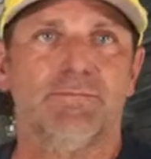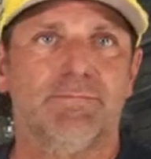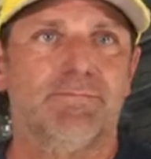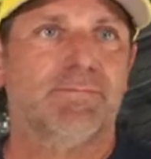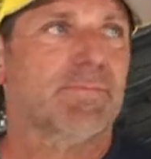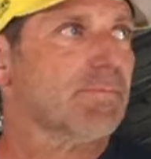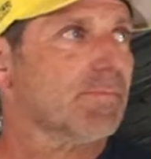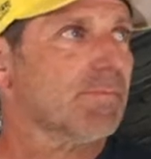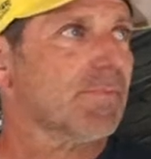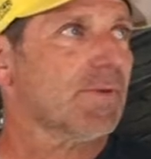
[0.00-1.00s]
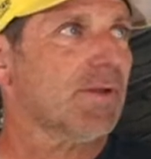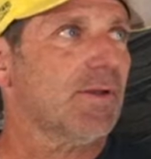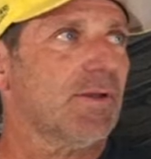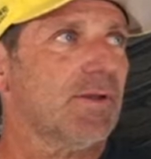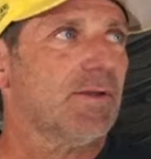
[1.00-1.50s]
If you have a Jeep, you should just
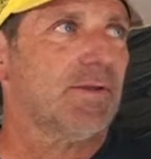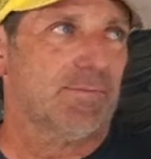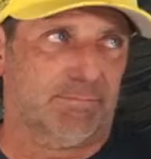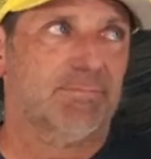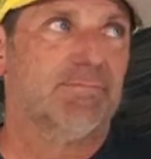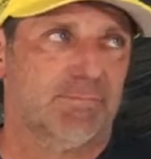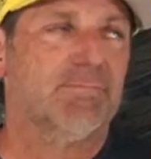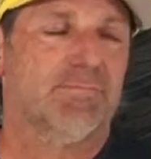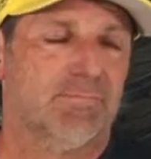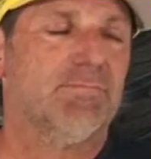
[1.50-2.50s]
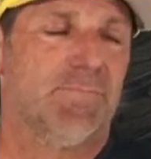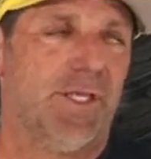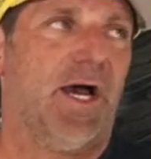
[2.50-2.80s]
have limit straps on all four